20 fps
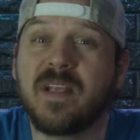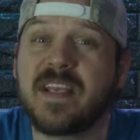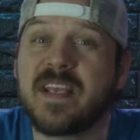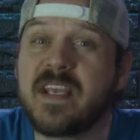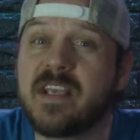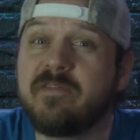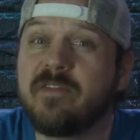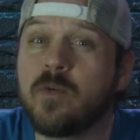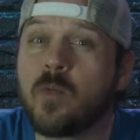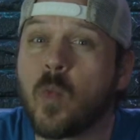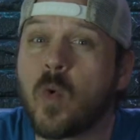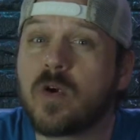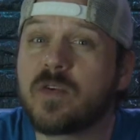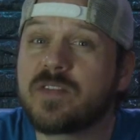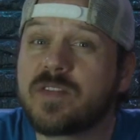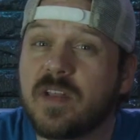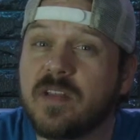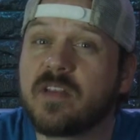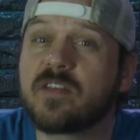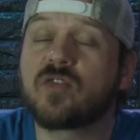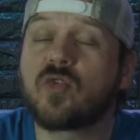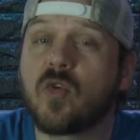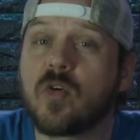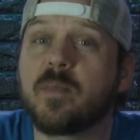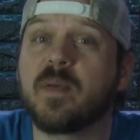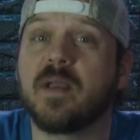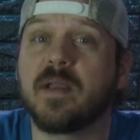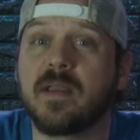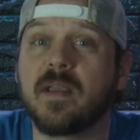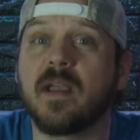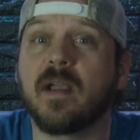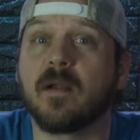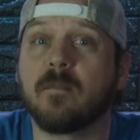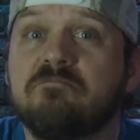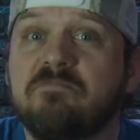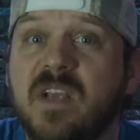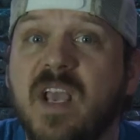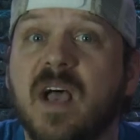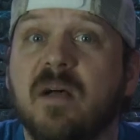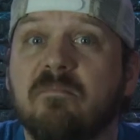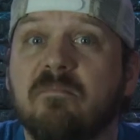even worse than the Scorpion King. Yeah,